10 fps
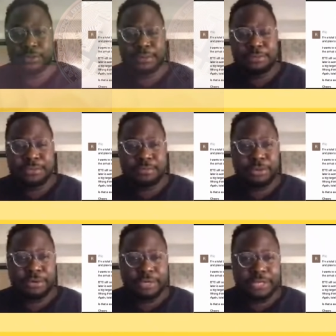is, the meme
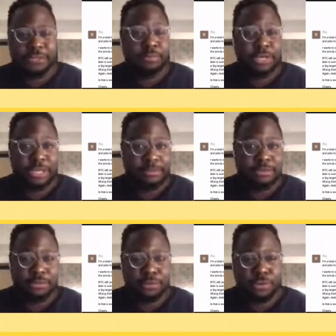is Bitcoin has done so many
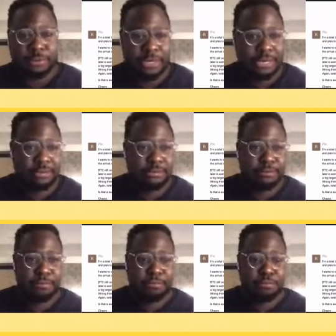times, just Google how many
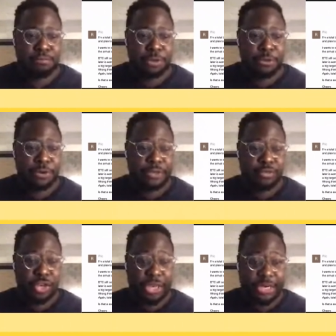times Bitcoin
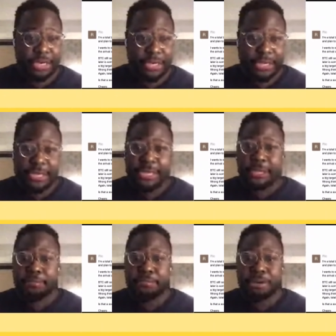has died.
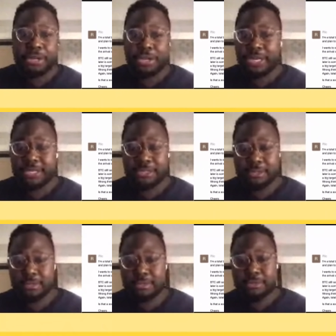But in
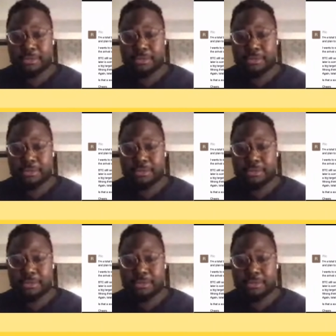essence,